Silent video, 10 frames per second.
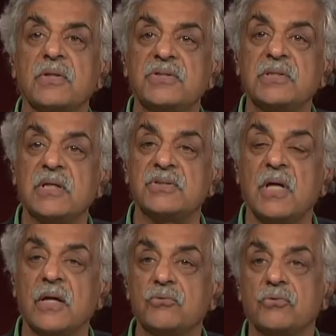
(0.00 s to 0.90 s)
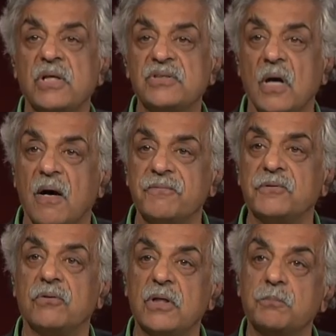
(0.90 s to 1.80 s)
the 6 countries
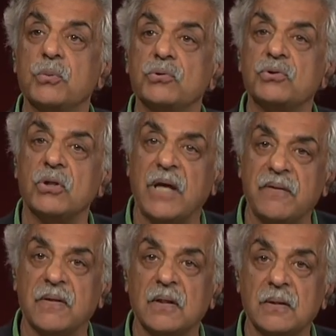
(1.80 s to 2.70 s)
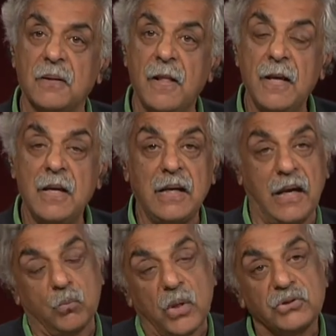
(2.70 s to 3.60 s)
after it put together.
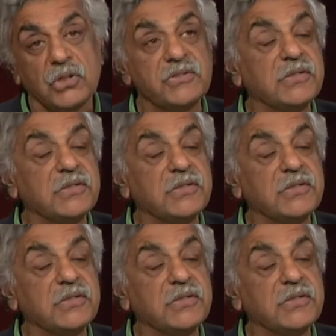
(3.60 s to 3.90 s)
And one just